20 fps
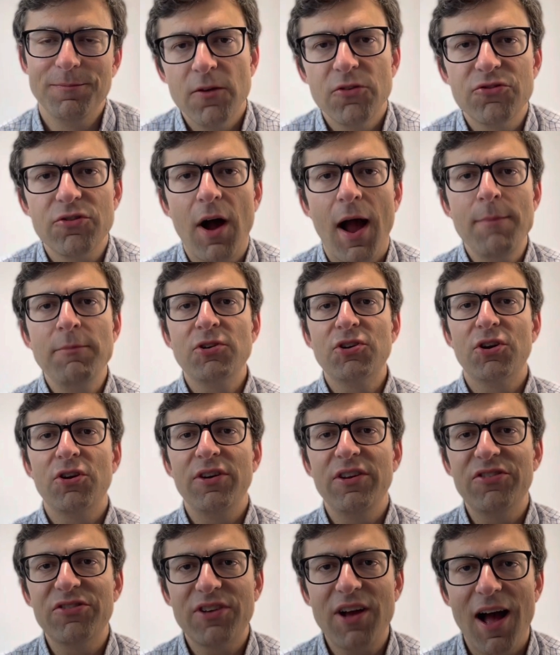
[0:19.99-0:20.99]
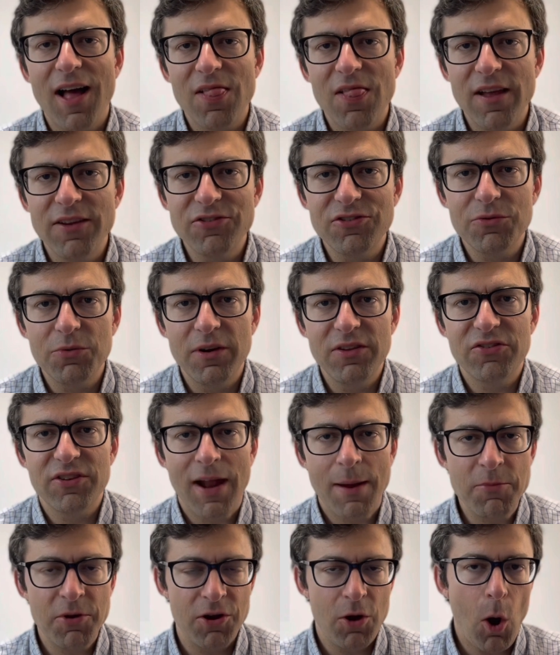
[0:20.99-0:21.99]
So I'm attorney Scott Lesowitz, and
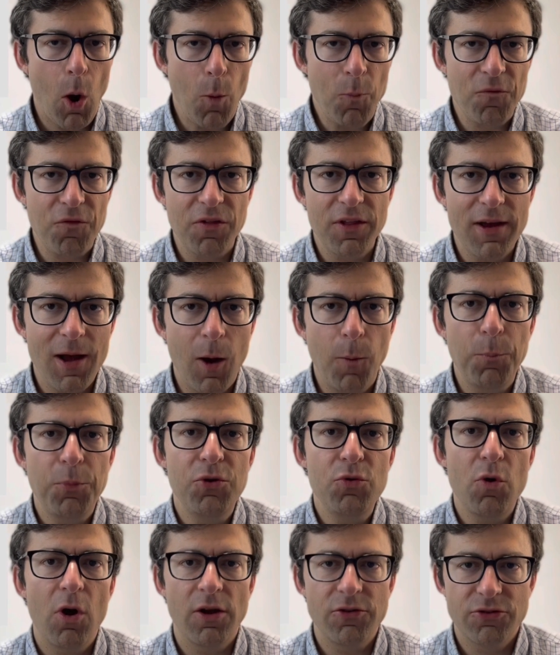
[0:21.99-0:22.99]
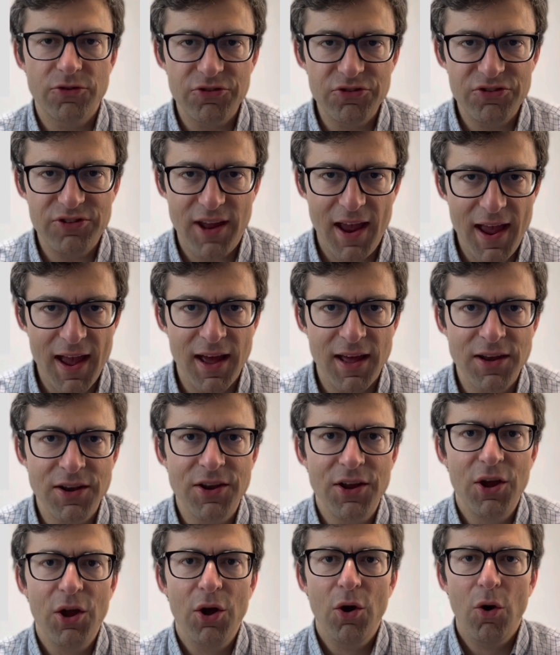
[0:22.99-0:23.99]
I'm going to hopefully help you
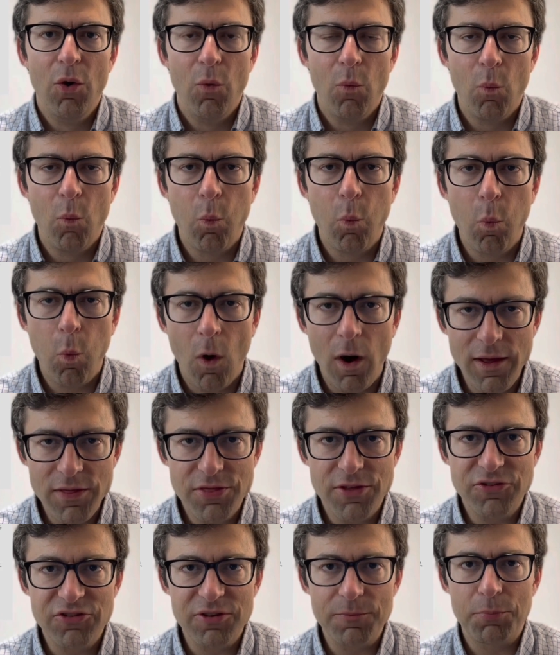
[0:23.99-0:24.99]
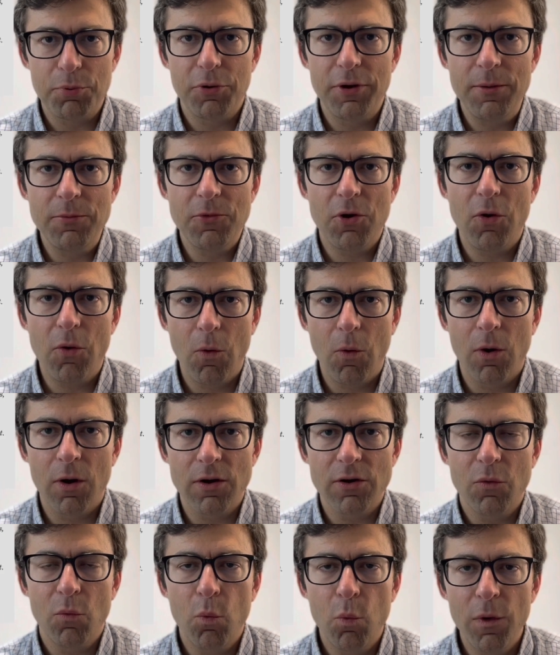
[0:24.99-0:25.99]
understand what the Supreme
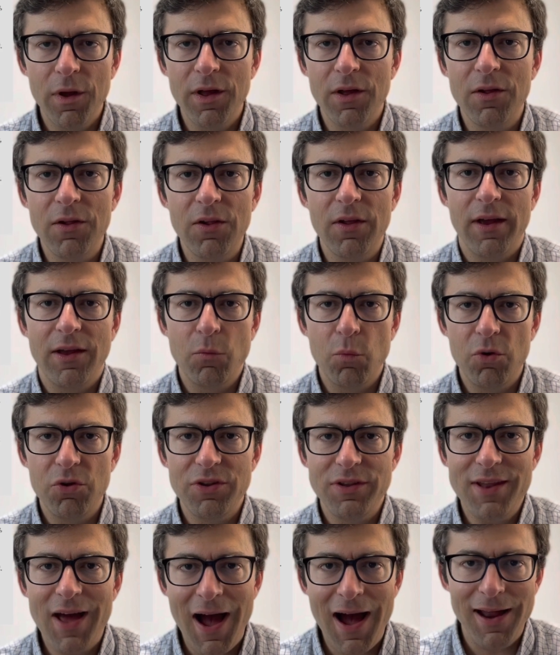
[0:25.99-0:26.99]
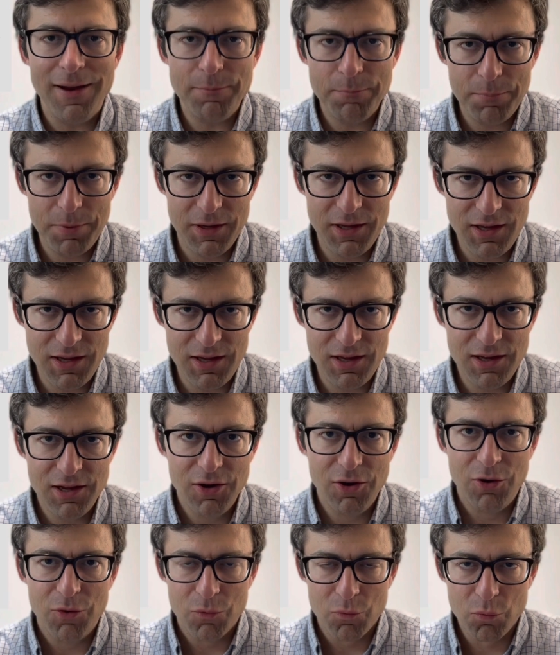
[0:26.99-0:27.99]
Court will and will not be
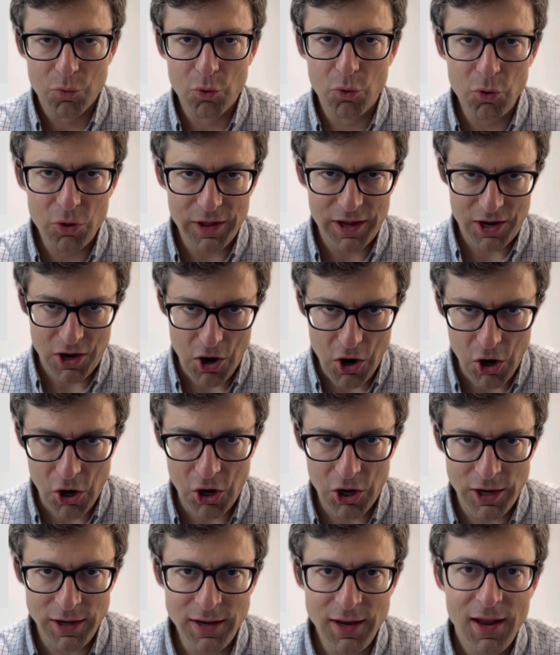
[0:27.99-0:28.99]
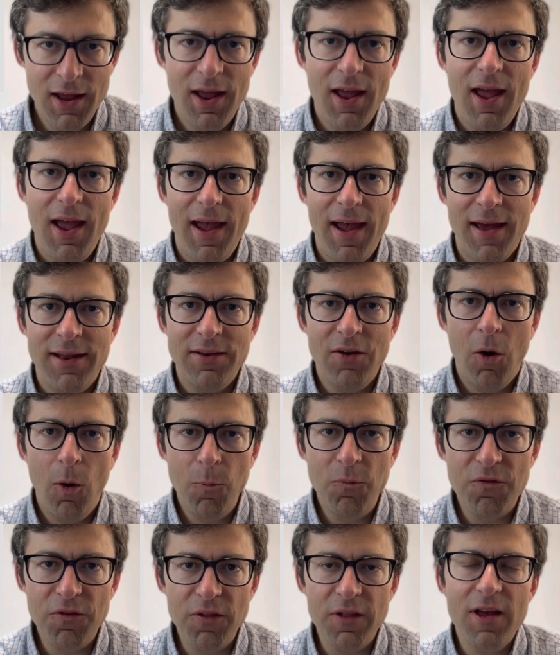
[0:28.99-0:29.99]
ruling on, and to
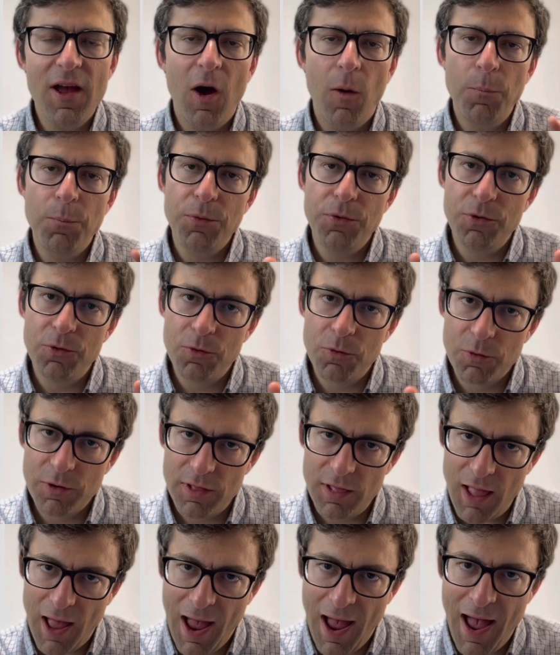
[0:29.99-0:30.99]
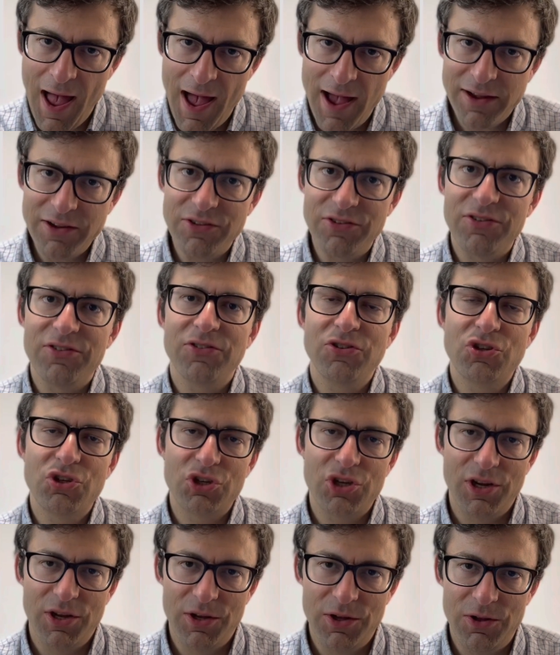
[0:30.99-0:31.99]
hopefully help you relax and
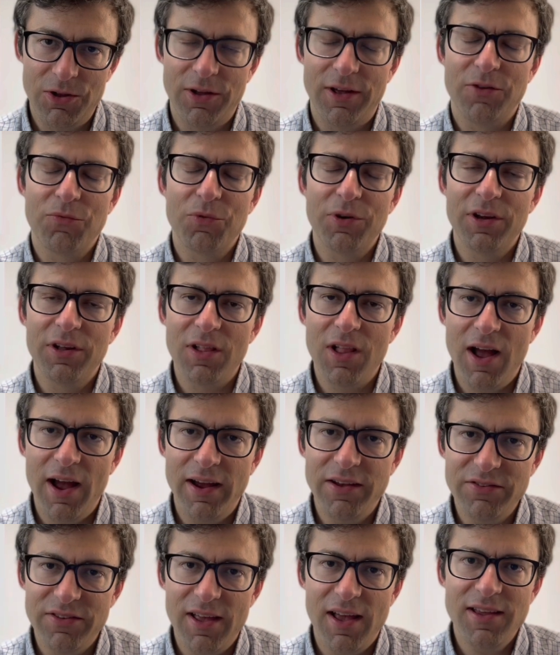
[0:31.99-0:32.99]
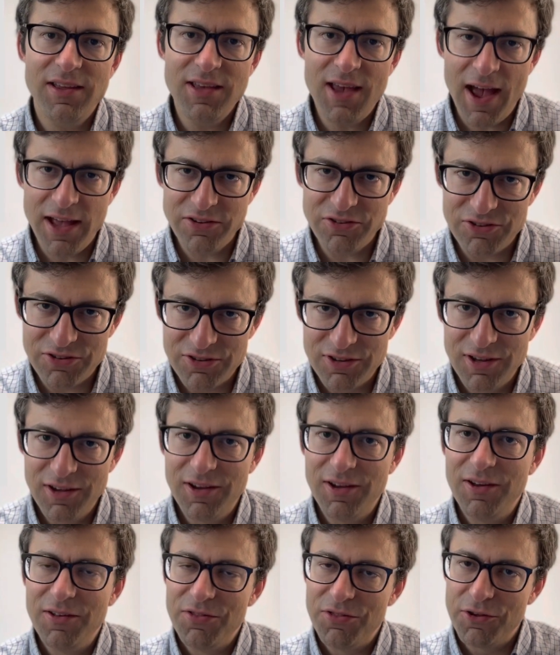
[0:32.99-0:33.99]
chill and realize that, yes,
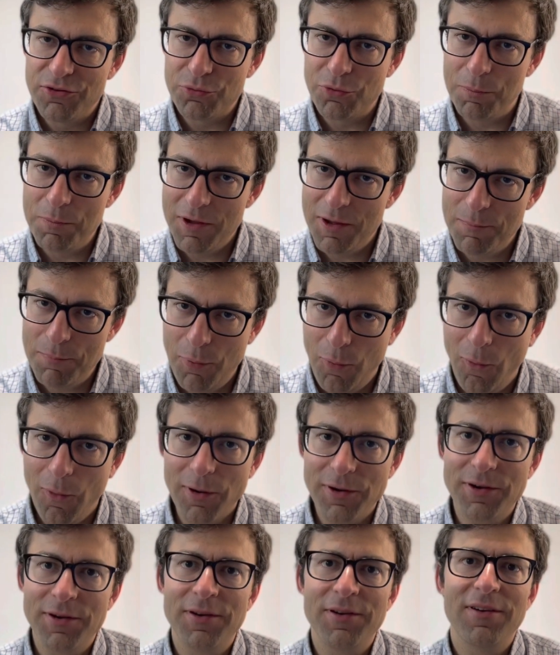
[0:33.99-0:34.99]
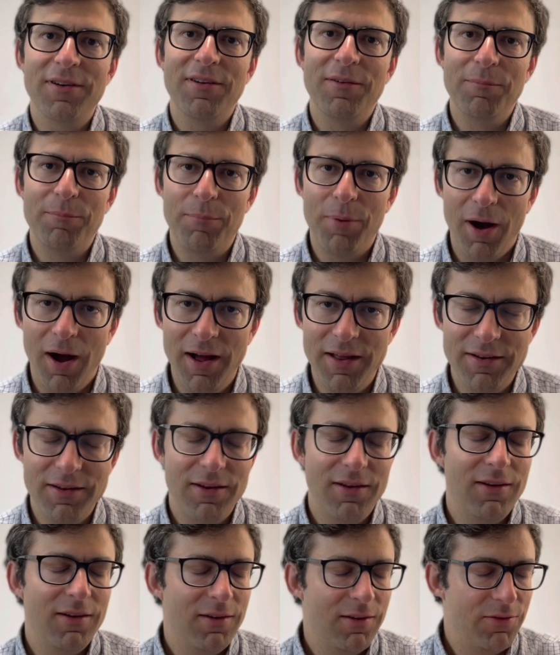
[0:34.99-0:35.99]
this will be important, but
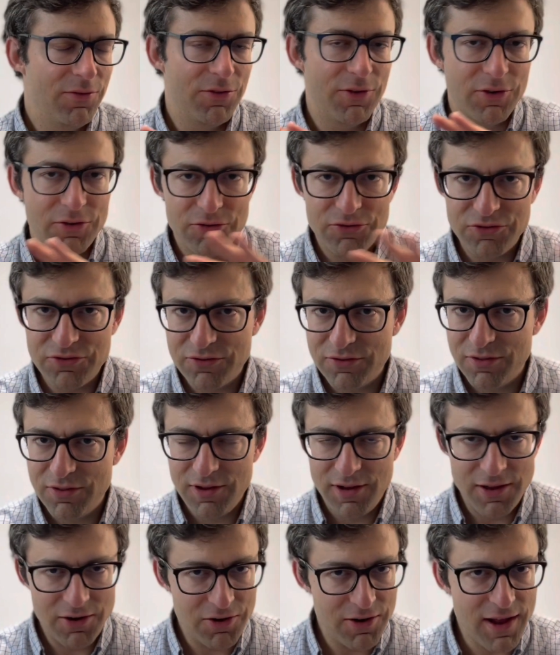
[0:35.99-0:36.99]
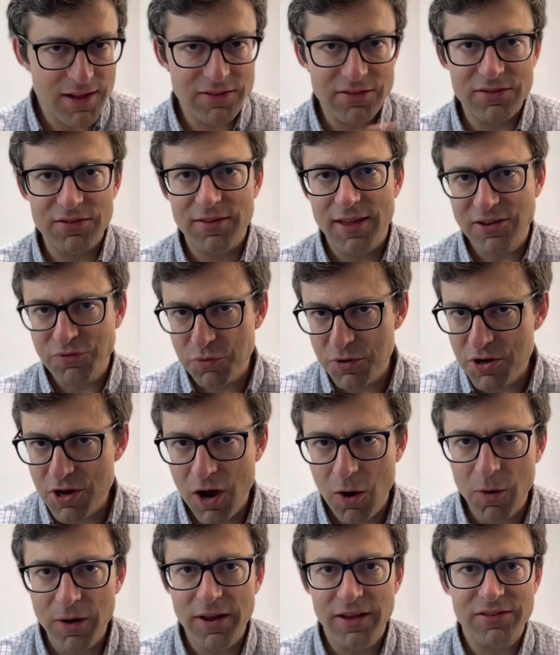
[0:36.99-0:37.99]
the internet as we
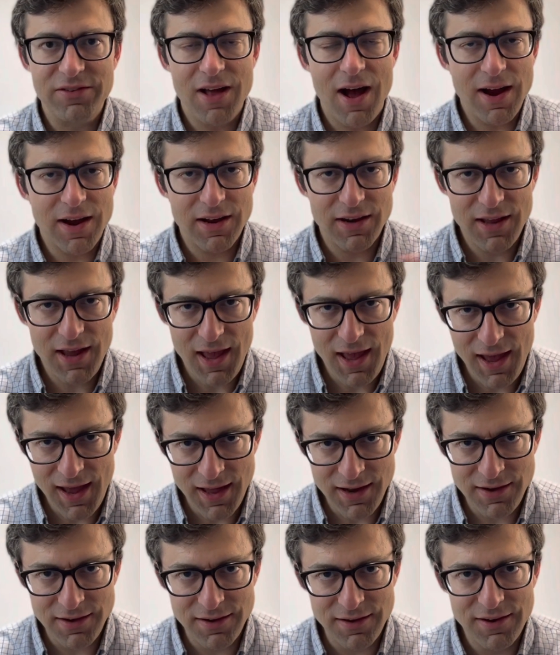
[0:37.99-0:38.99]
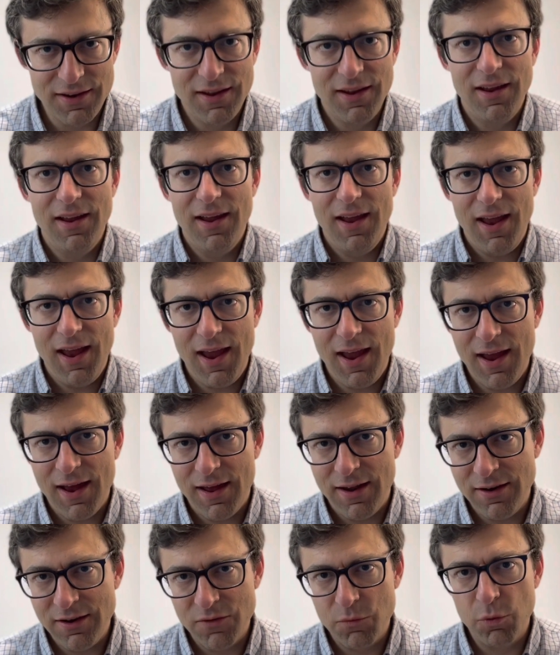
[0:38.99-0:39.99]
know it is not going to end,
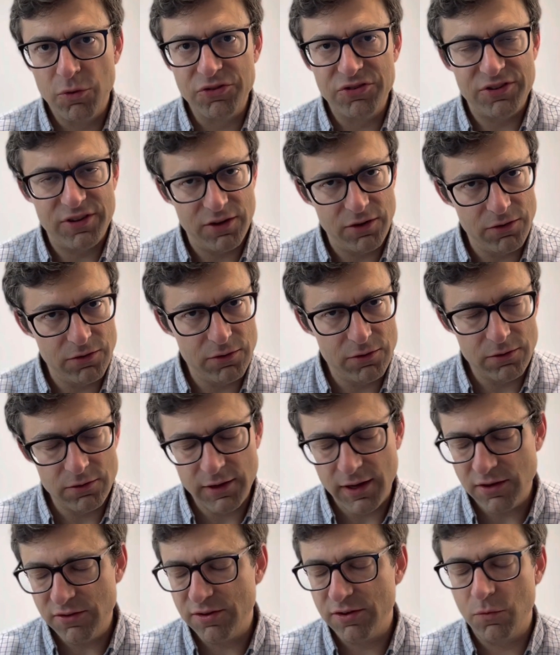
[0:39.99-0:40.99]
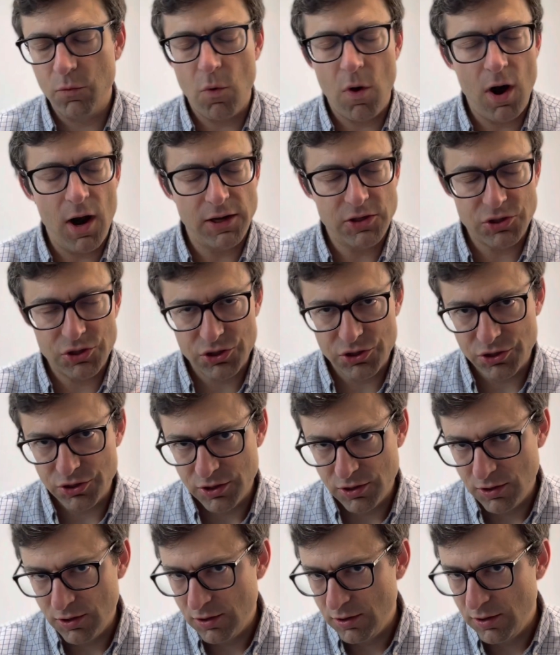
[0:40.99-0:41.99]
and we'll still get to watch
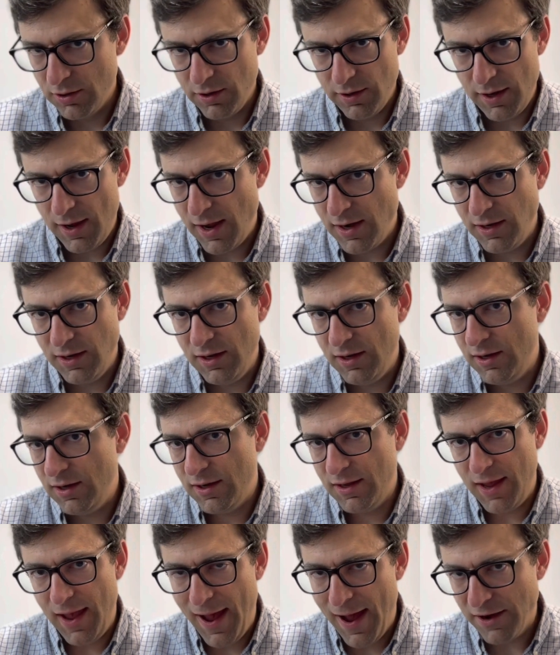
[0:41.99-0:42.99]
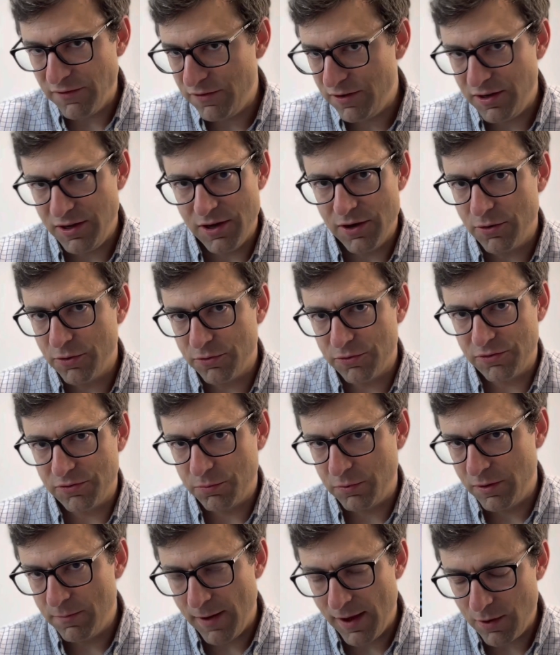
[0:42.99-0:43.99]
any cat videos
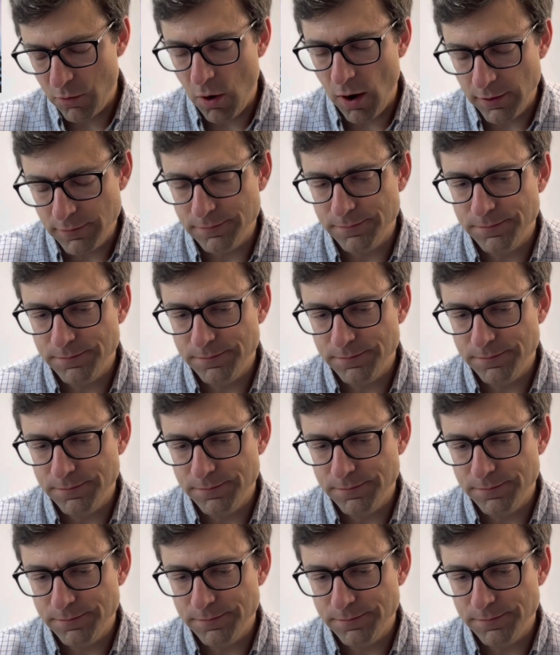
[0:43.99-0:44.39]
we may want.